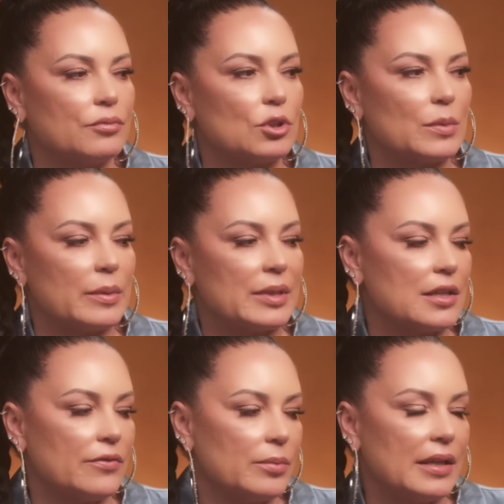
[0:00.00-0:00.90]
trips by
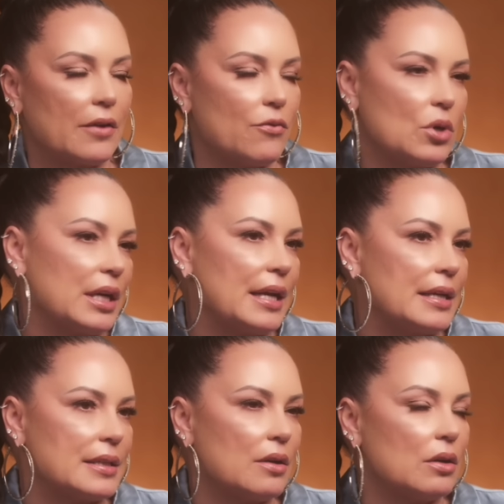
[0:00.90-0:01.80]
myself would be like four
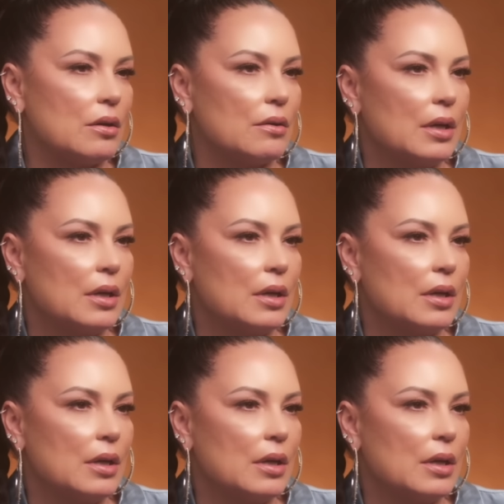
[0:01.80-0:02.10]
days i'll go